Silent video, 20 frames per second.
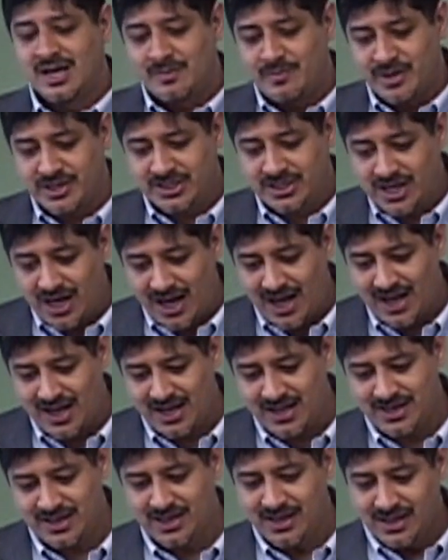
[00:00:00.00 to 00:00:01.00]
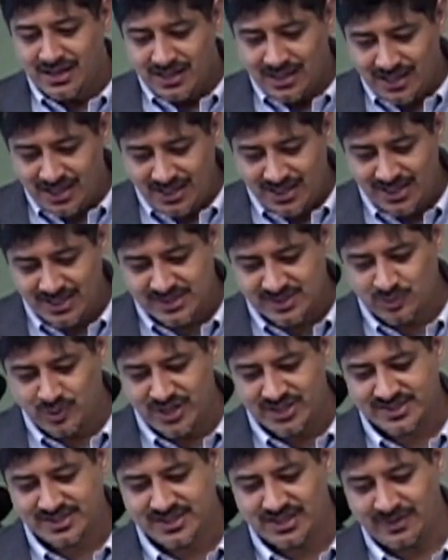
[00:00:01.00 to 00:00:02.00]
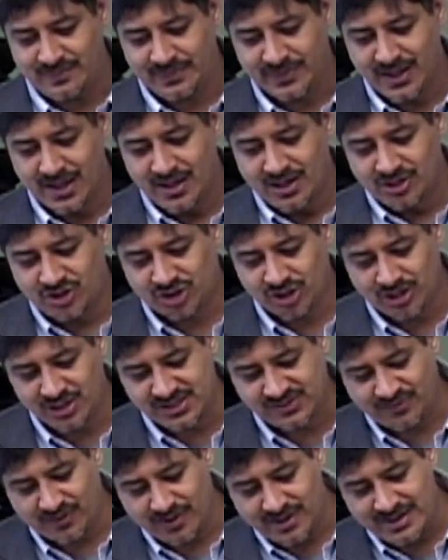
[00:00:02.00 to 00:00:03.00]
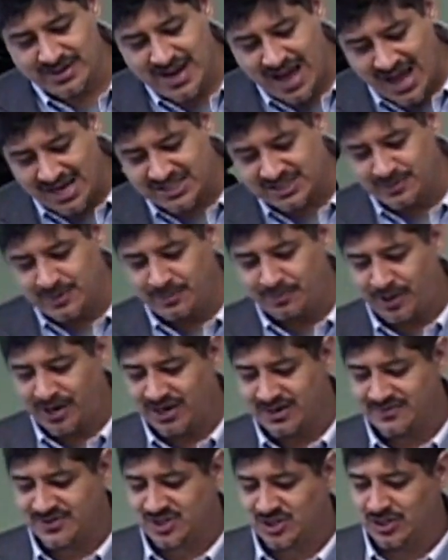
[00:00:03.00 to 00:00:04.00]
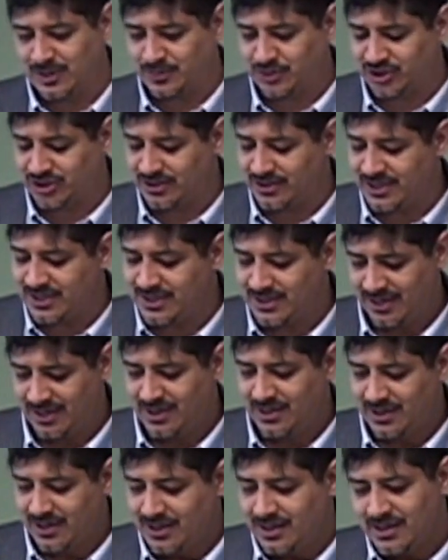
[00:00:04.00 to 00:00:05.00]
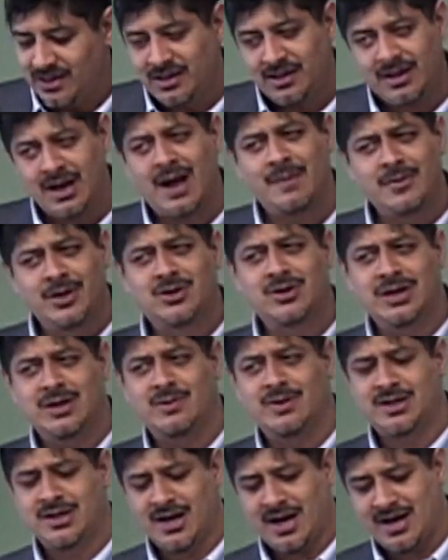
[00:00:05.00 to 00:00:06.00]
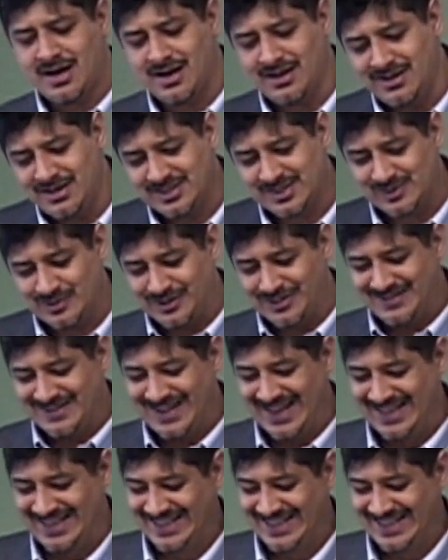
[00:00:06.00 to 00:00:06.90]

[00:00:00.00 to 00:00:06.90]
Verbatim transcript: But God, in his wisdom, chose for it not to be part of Scripture. And, and I'm agreeing with God on this one.